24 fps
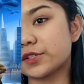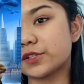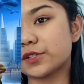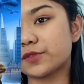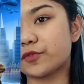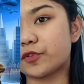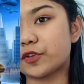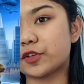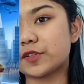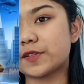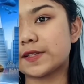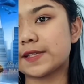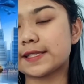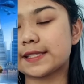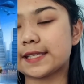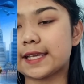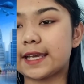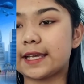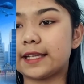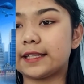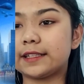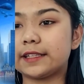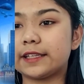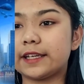vs.
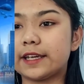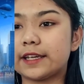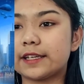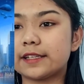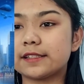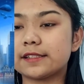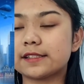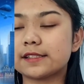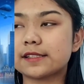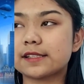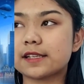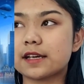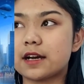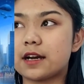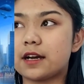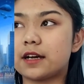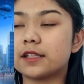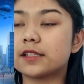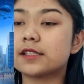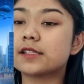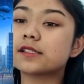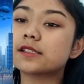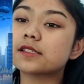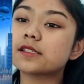Aliens.
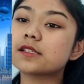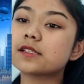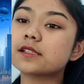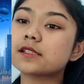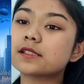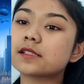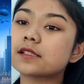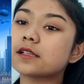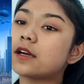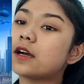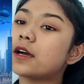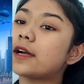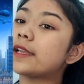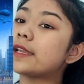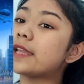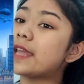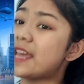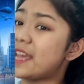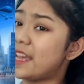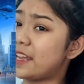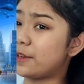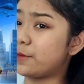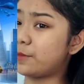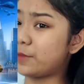This is an
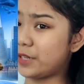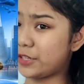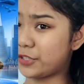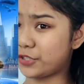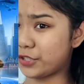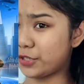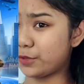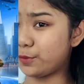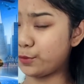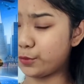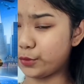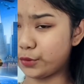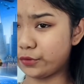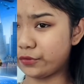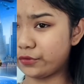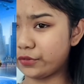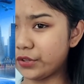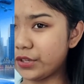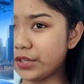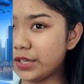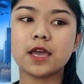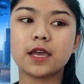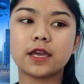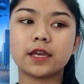animation
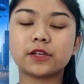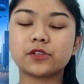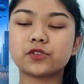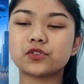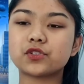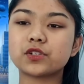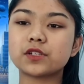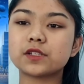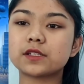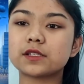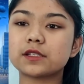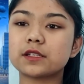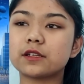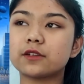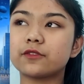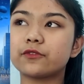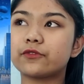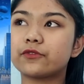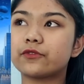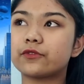movie. It's just an